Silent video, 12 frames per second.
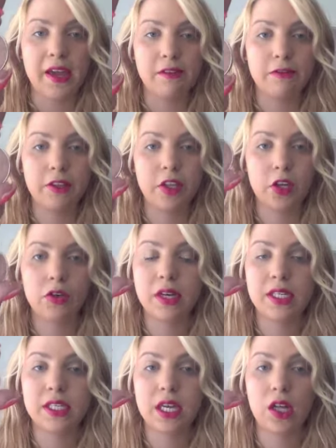For the
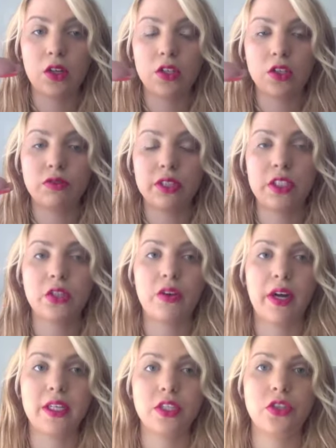crease colour, it's really
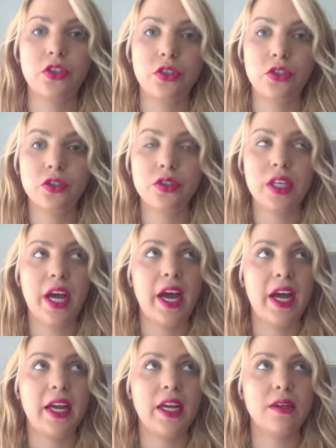great to use
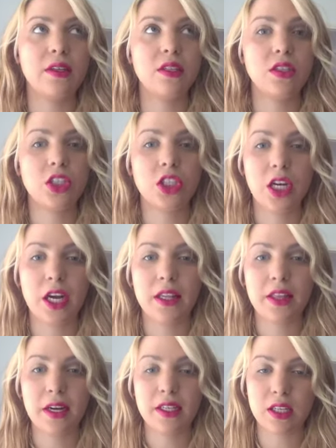a shade
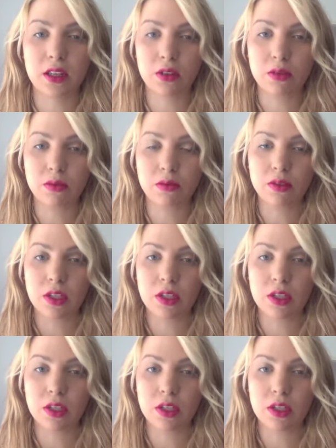that is a